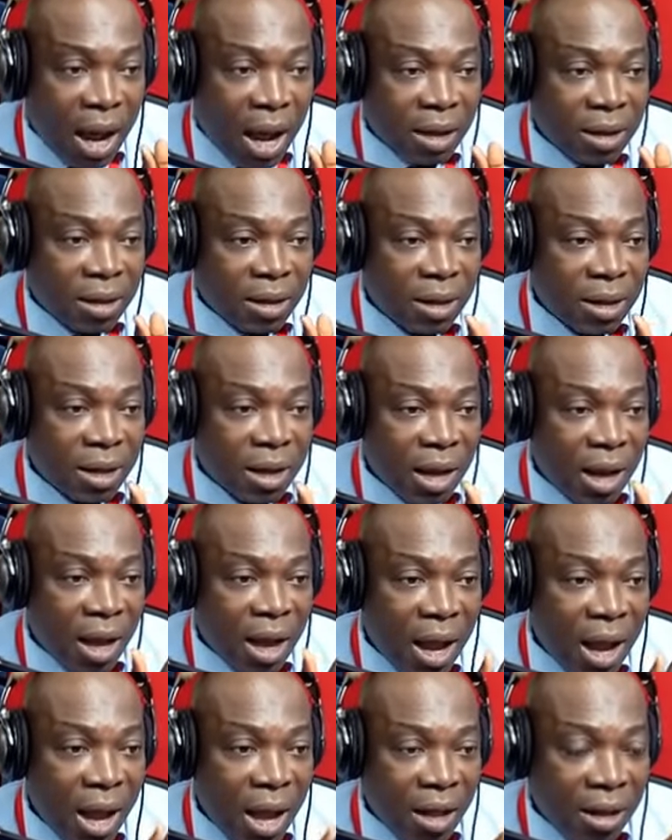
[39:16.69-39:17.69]
at the
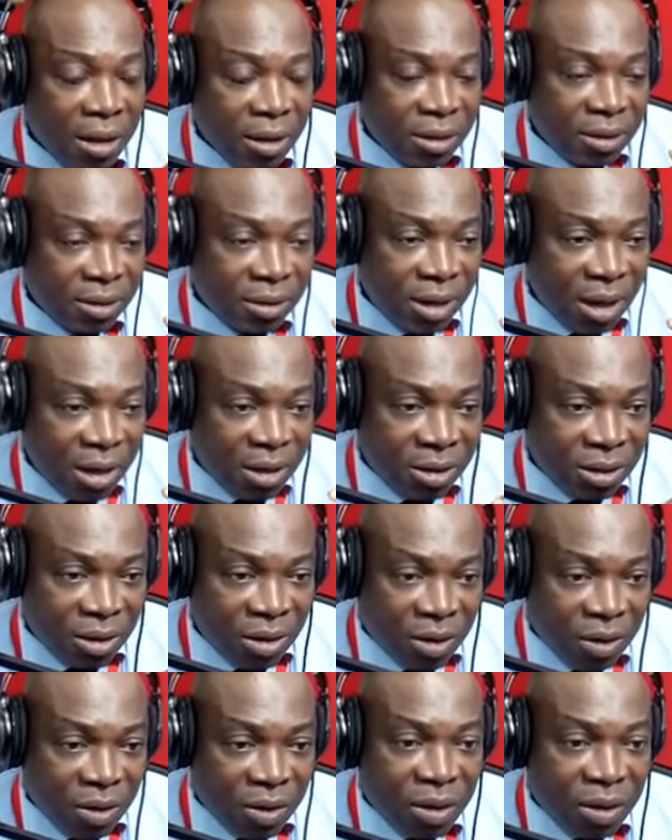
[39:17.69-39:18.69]
health sector